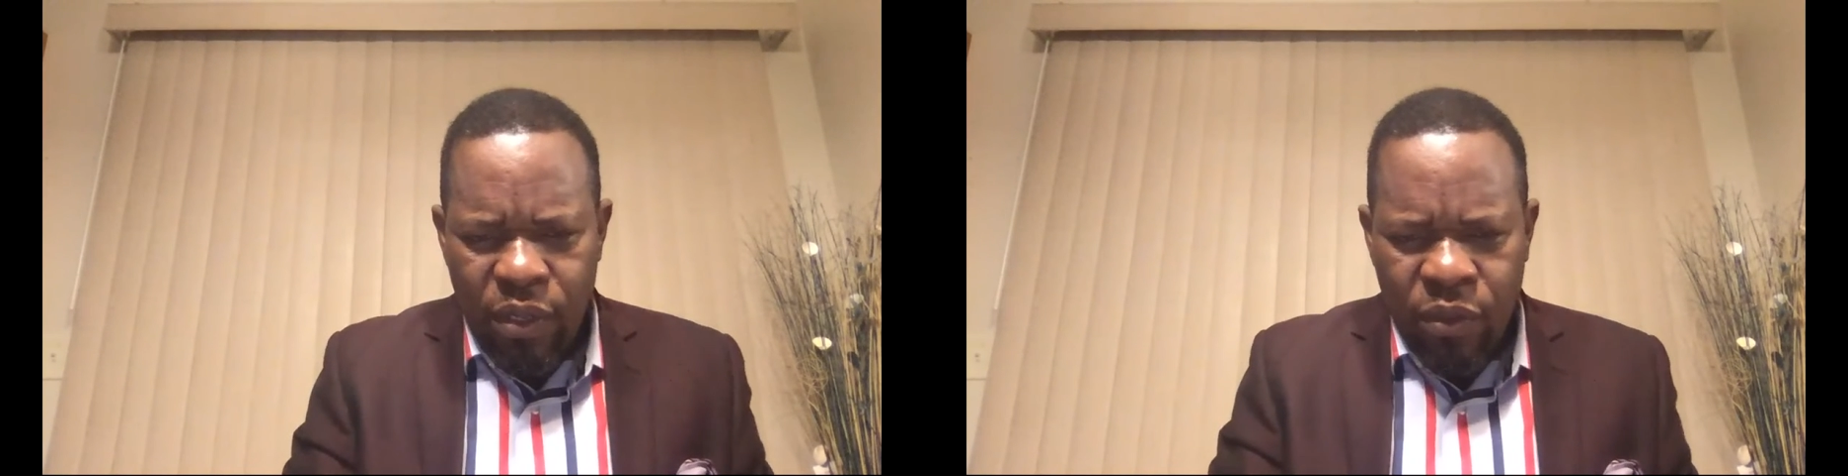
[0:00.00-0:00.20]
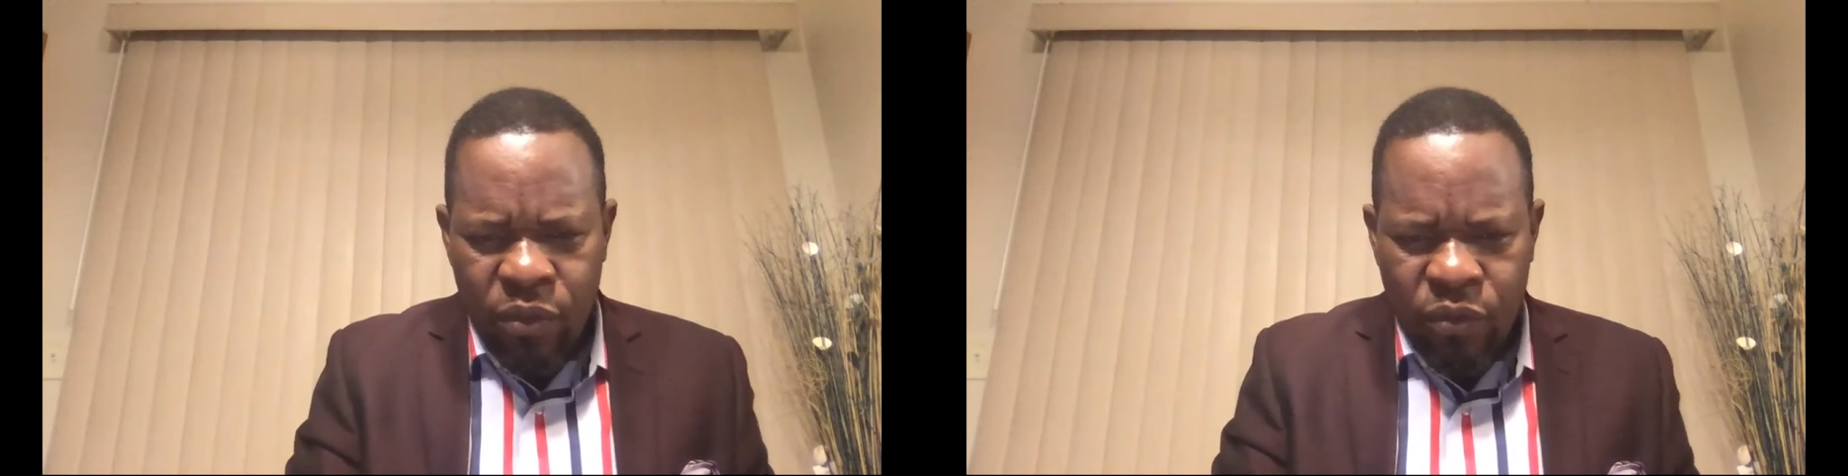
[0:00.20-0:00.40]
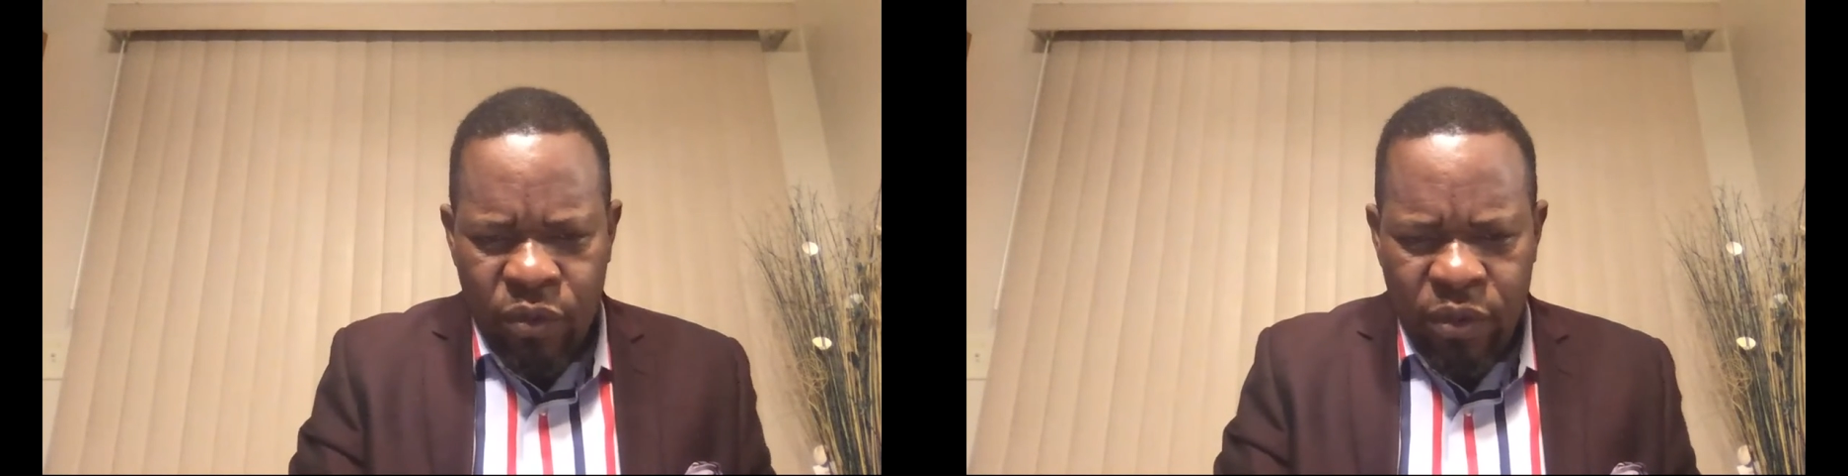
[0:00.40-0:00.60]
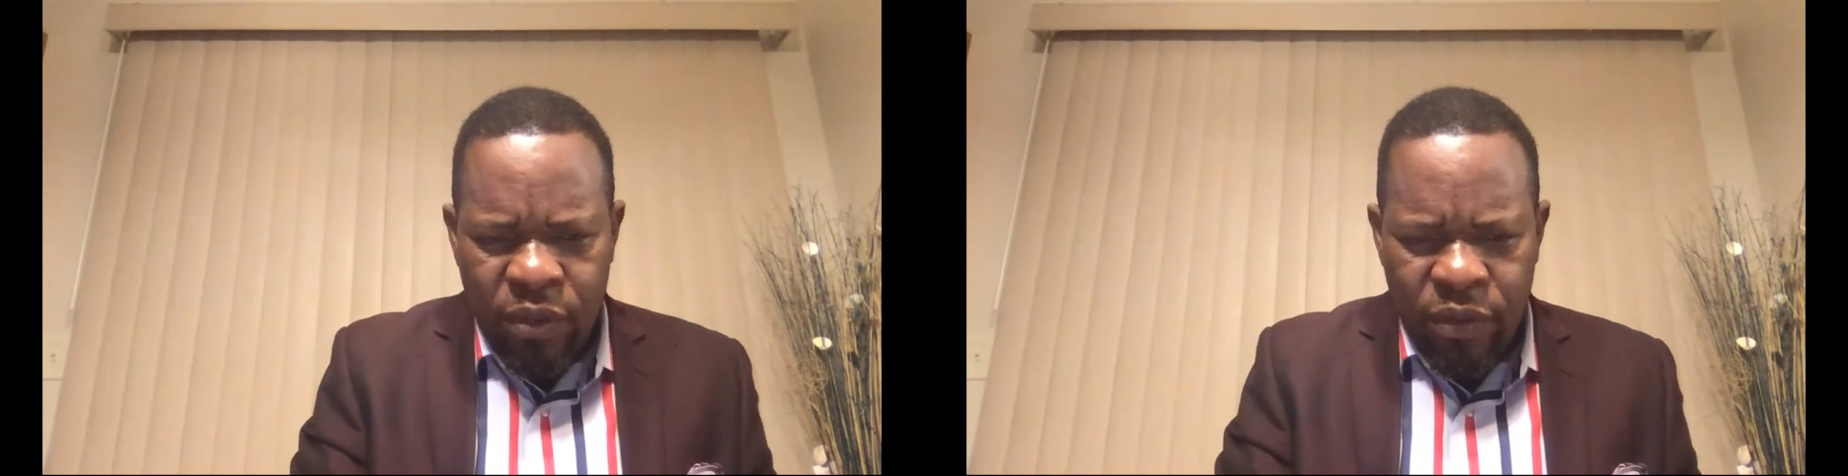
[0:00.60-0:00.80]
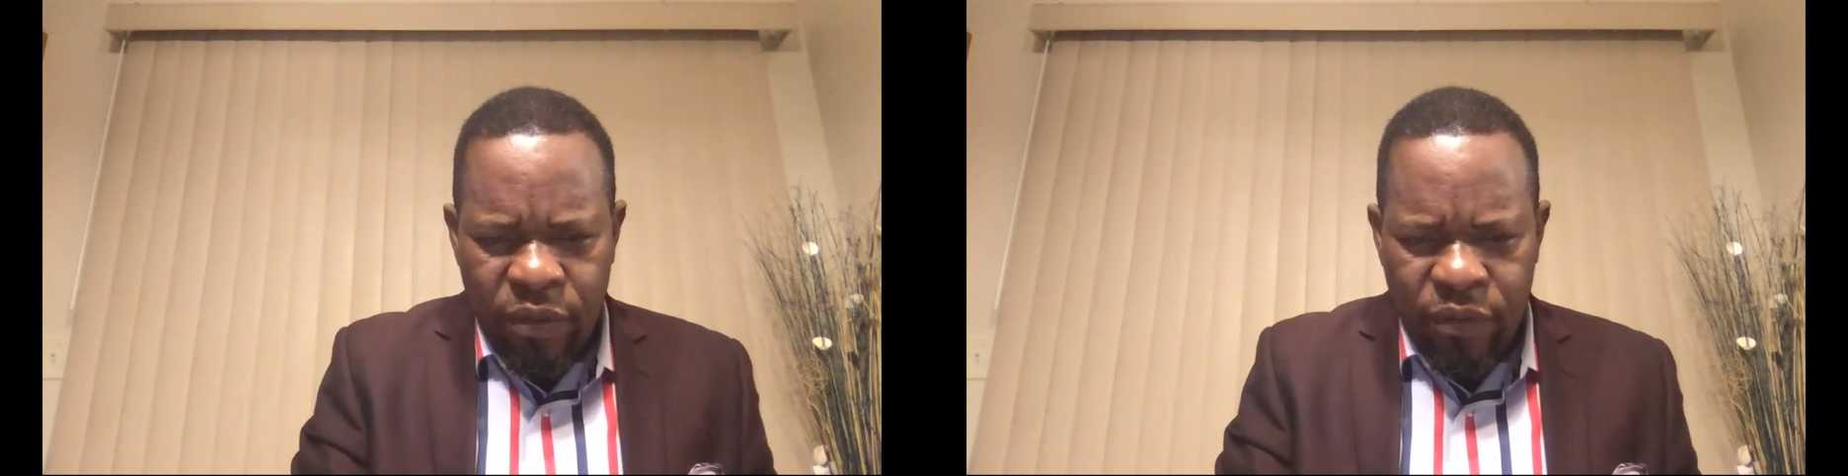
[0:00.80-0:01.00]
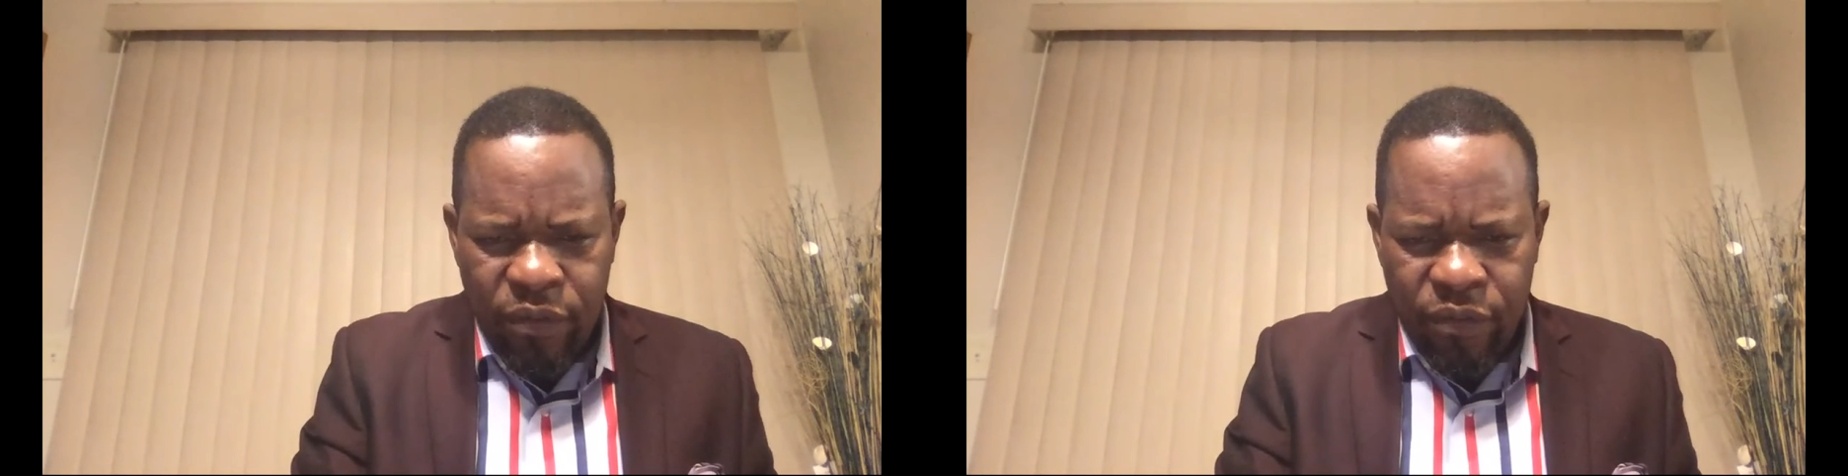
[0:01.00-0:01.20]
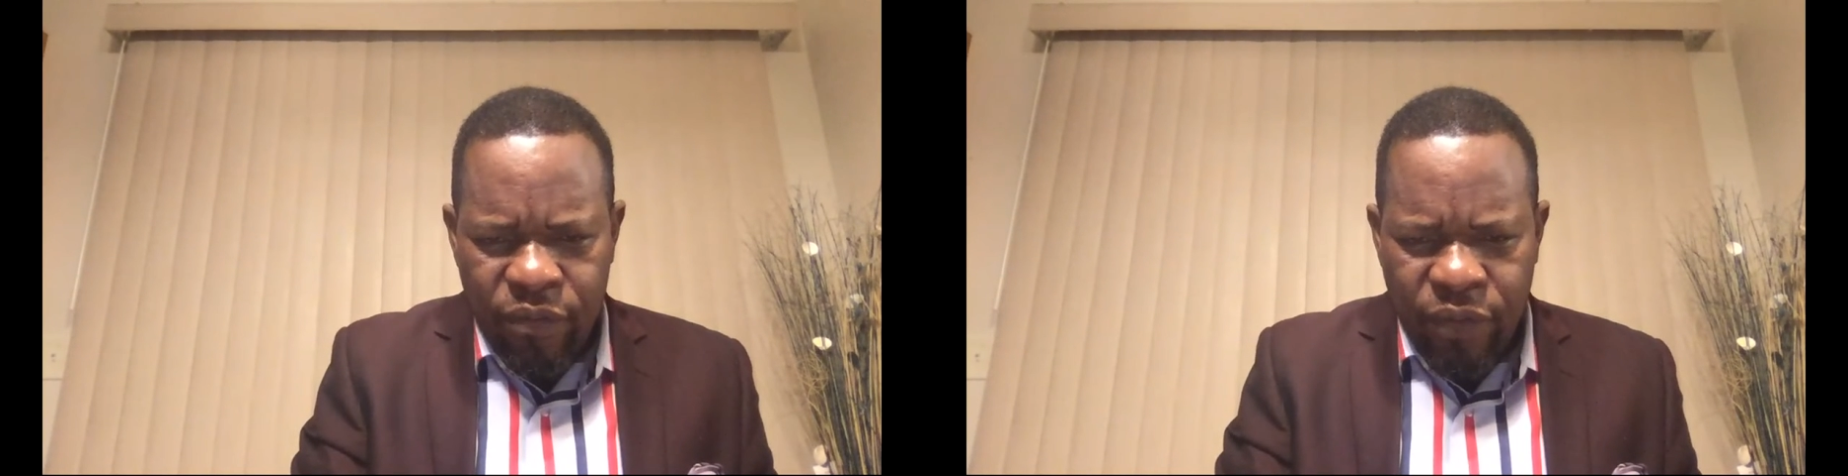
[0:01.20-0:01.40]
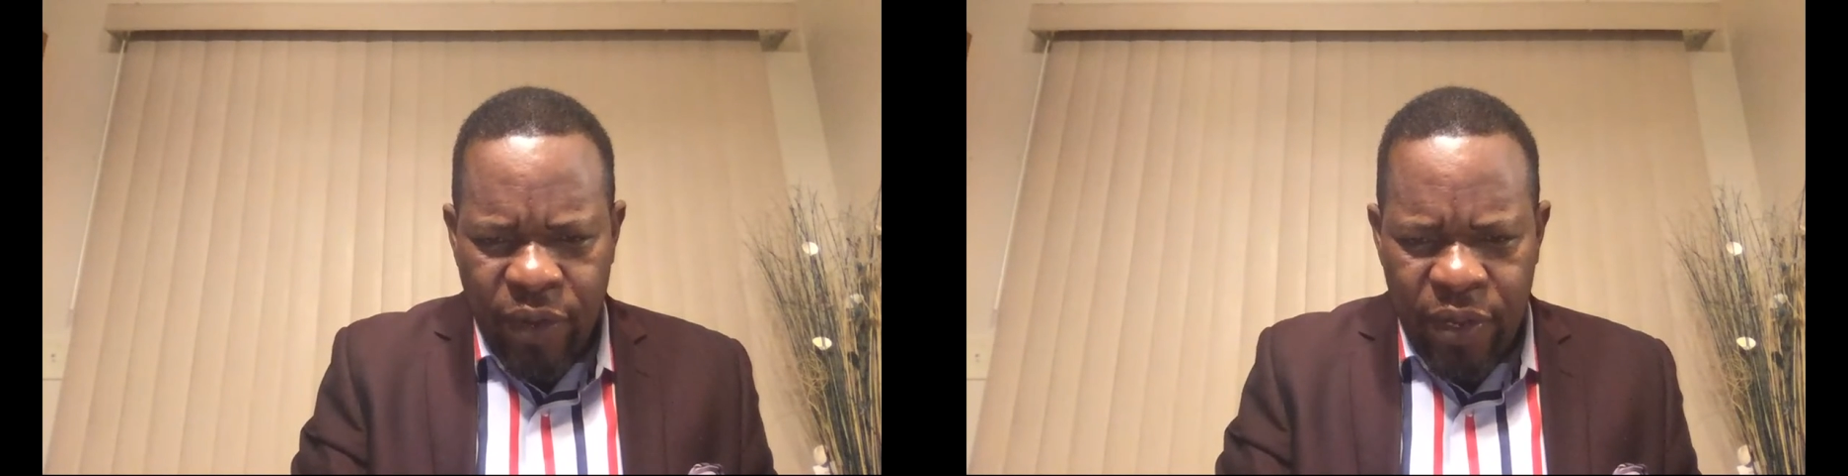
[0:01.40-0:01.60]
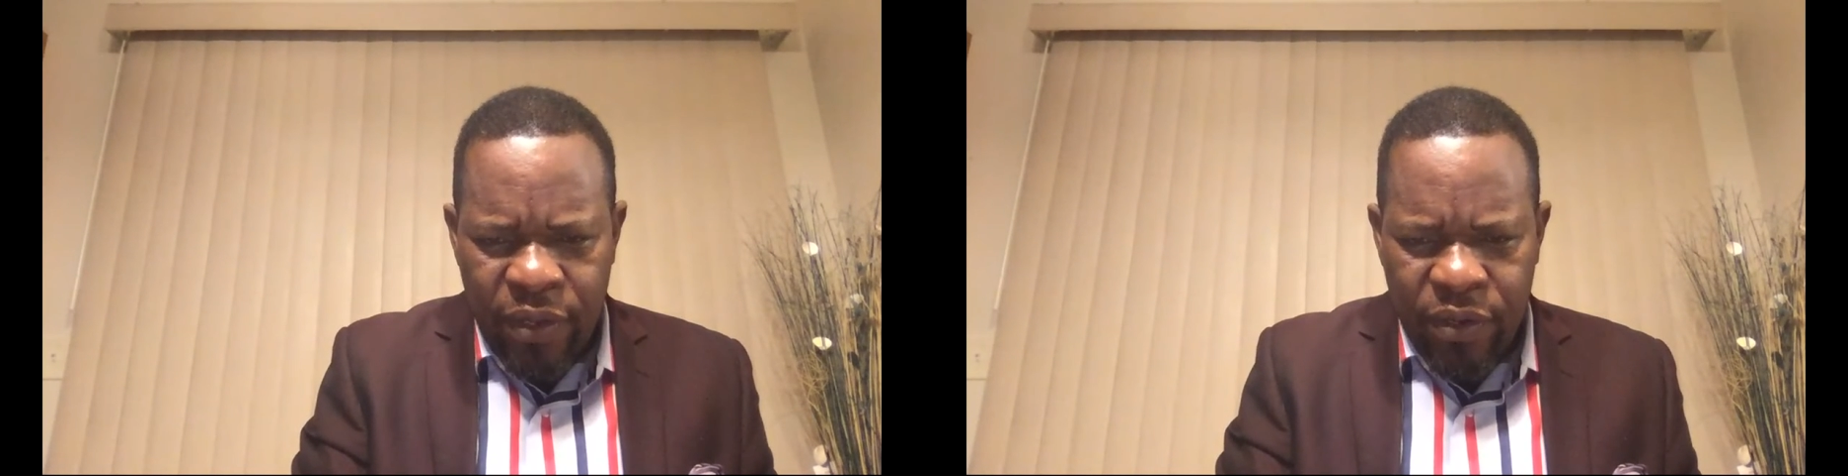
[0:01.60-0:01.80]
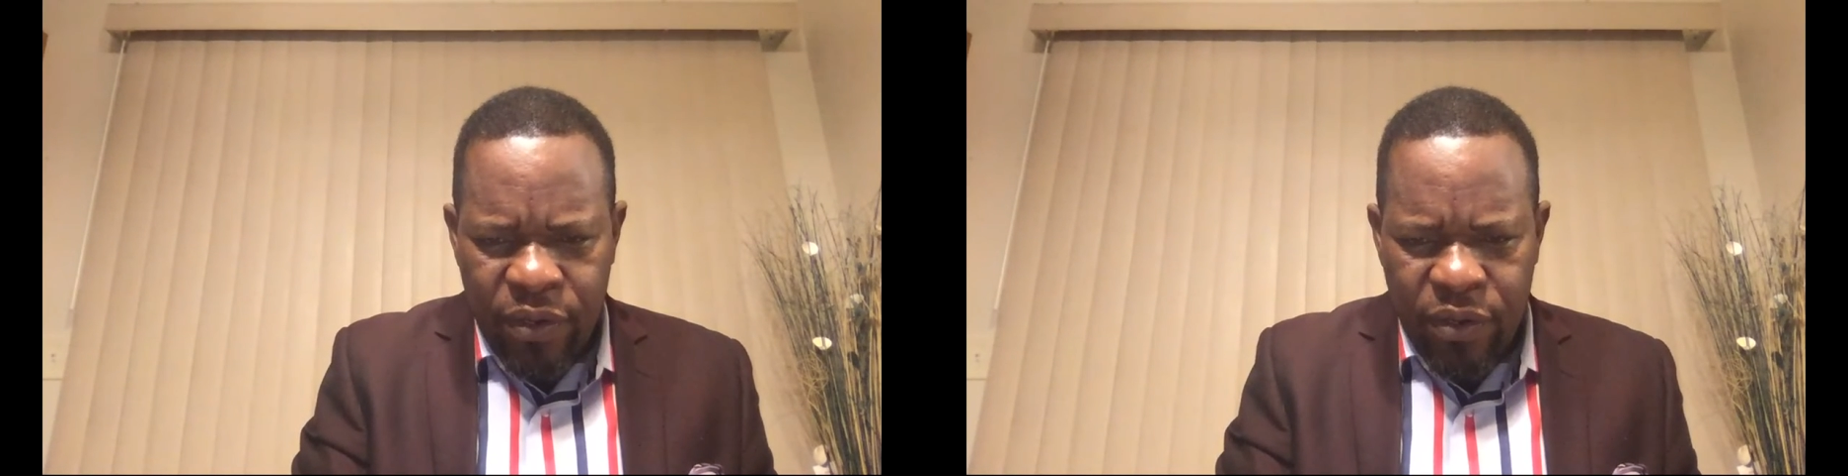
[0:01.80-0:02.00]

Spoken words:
not only find